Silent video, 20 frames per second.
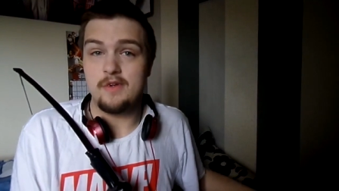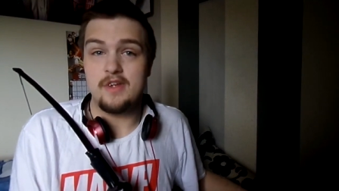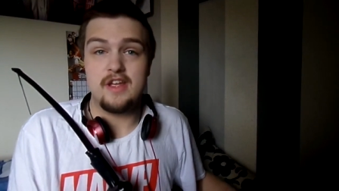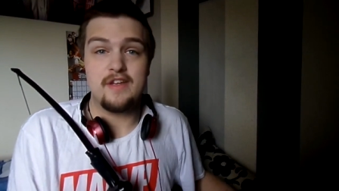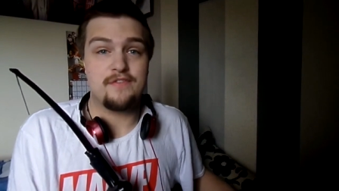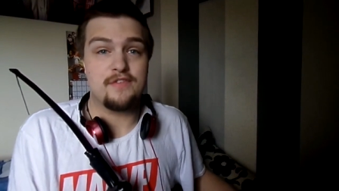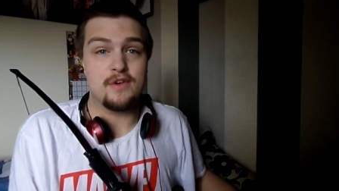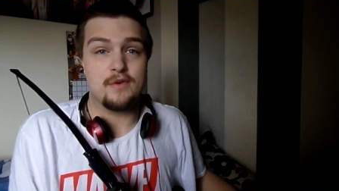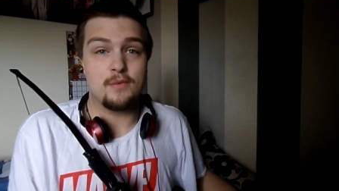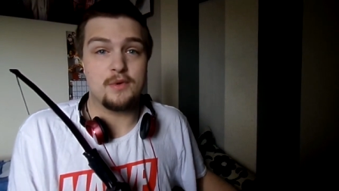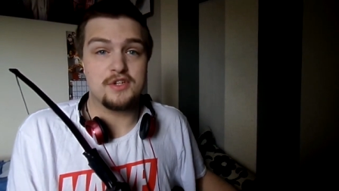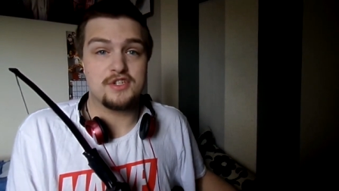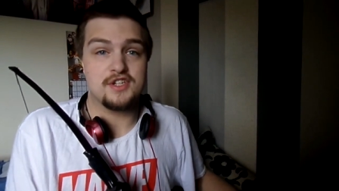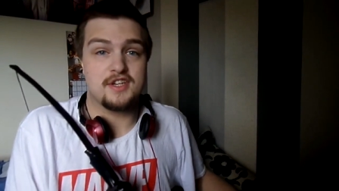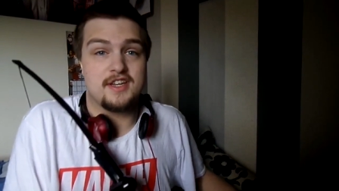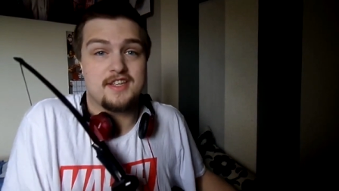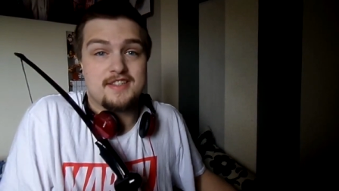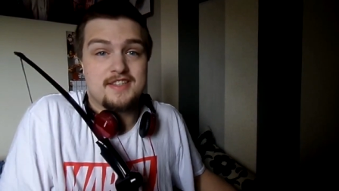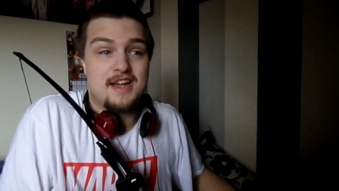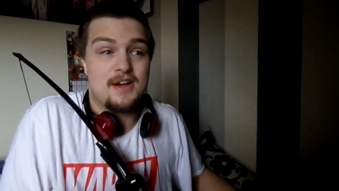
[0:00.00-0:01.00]
if you're
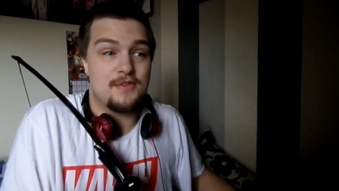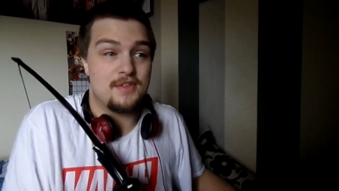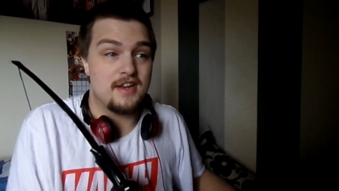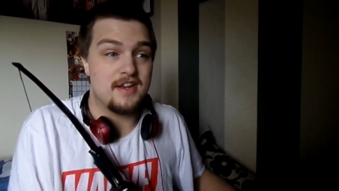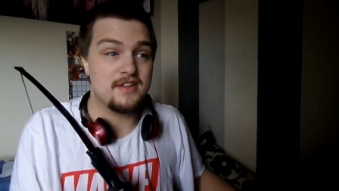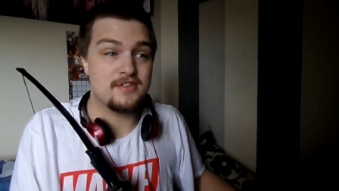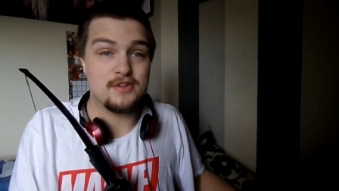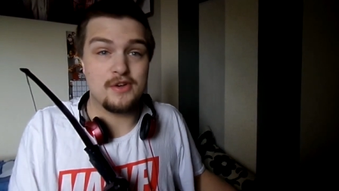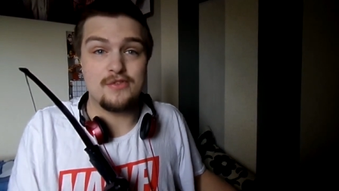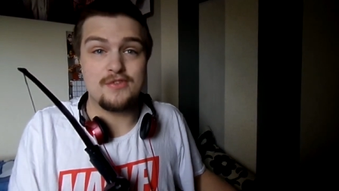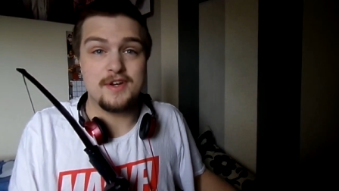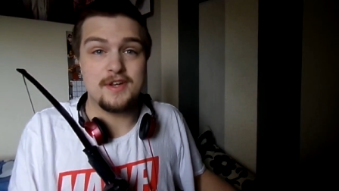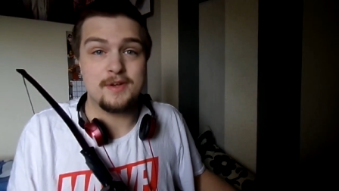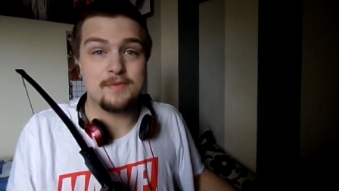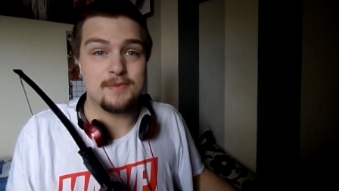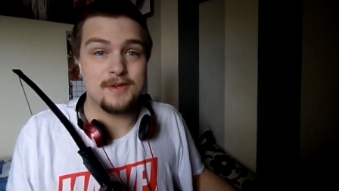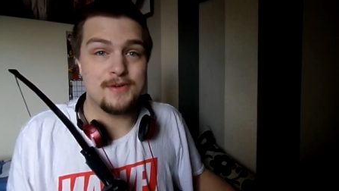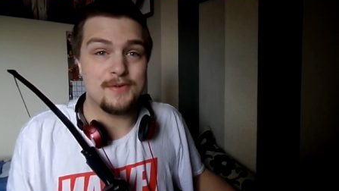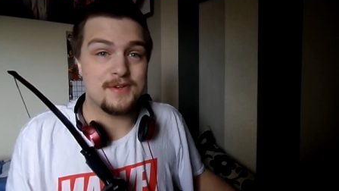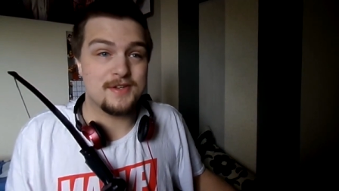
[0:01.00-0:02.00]
watching this now, then it's already
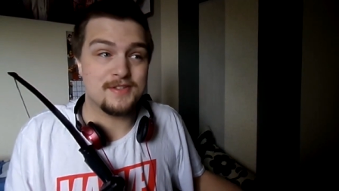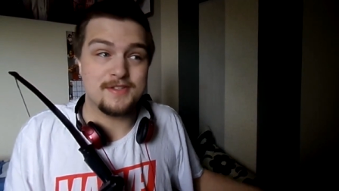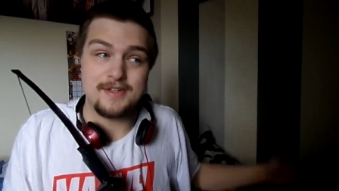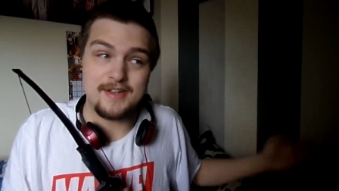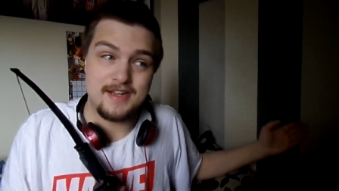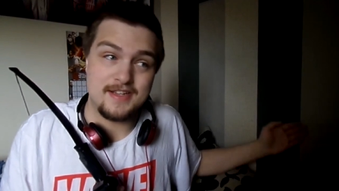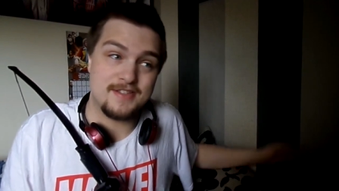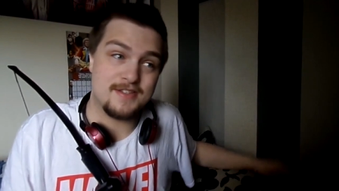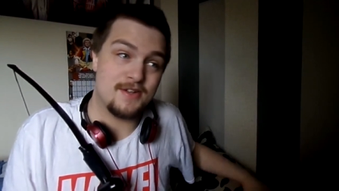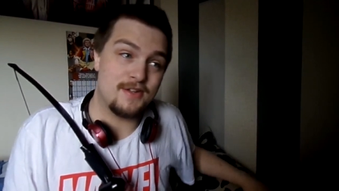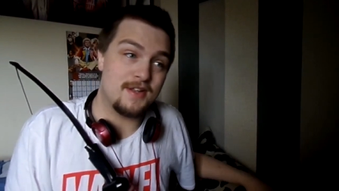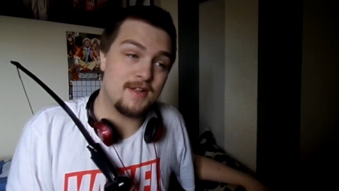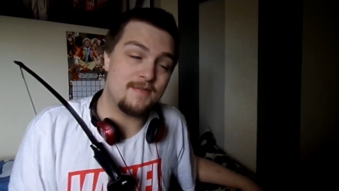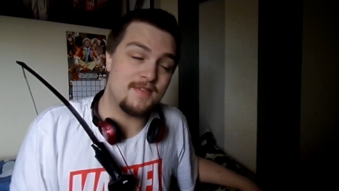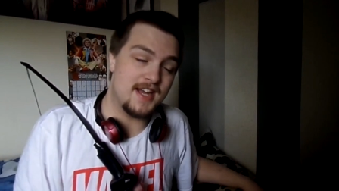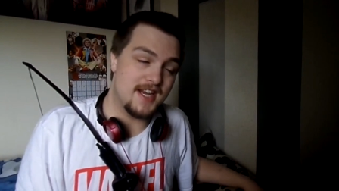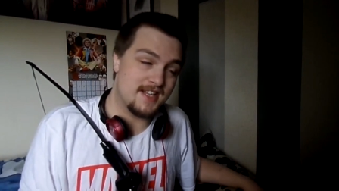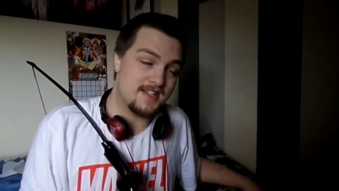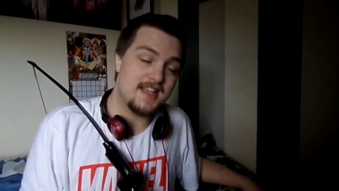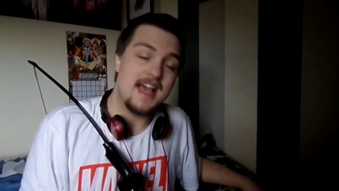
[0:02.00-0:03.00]
uploaded, so that's all that
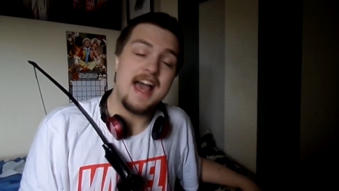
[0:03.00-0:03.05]
matters.